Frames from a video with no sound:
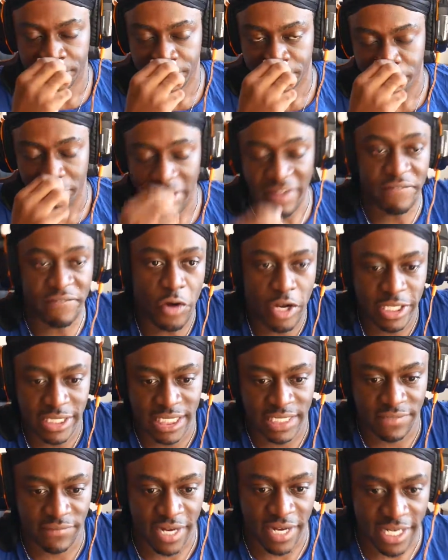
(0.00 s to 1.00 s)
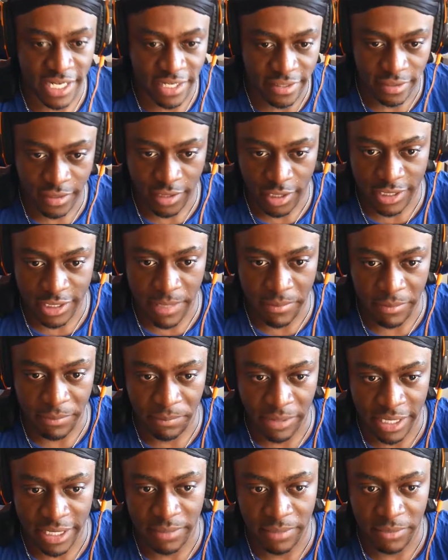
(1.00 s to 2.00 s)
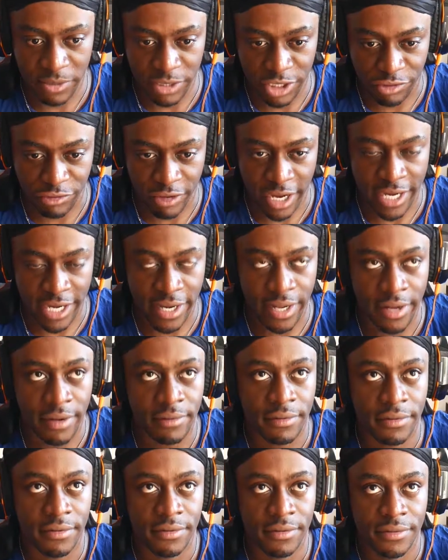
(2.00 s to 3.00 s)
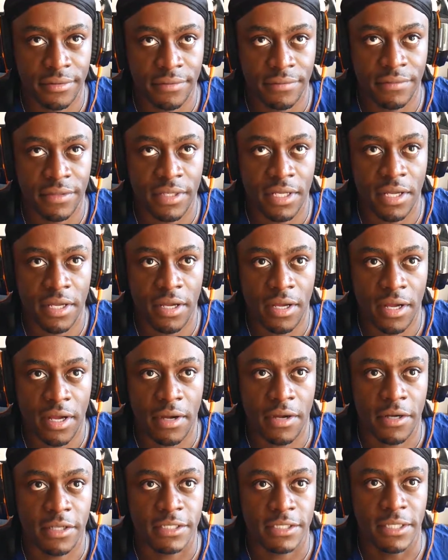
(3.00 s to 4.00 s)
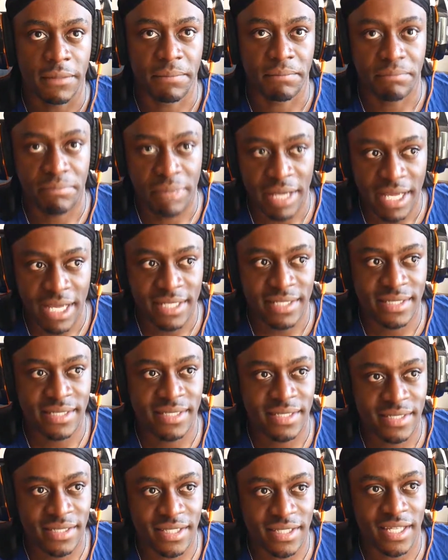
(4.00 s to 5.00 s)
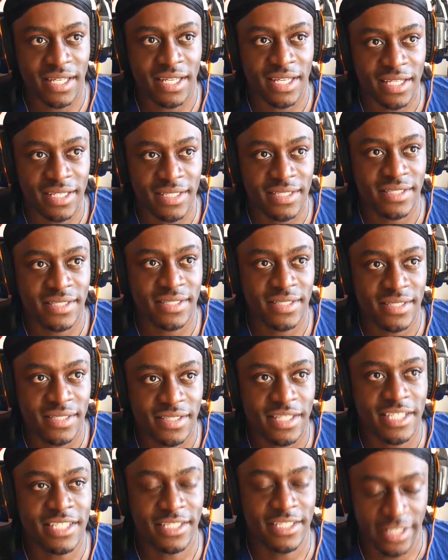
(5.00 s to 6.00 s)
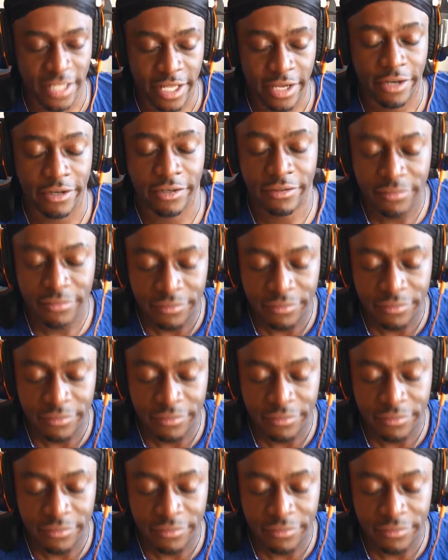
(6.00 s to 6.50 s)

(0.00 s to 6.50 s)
My voice is faded because I'm playing the music right now. The bass is, it's there.